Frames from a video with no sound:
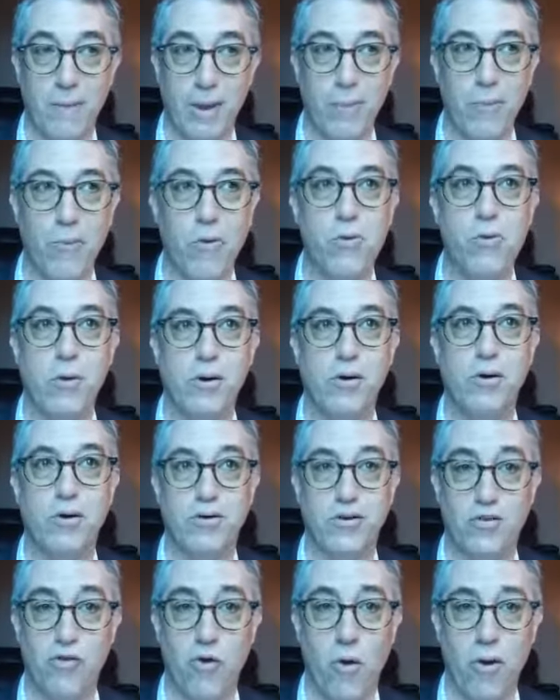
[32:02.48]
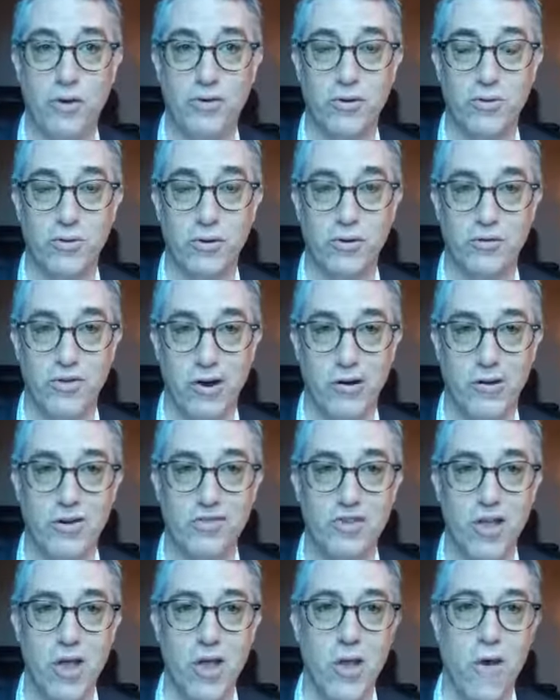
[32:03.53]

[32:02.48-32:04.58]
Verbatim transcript: people who are good to talk to in those areas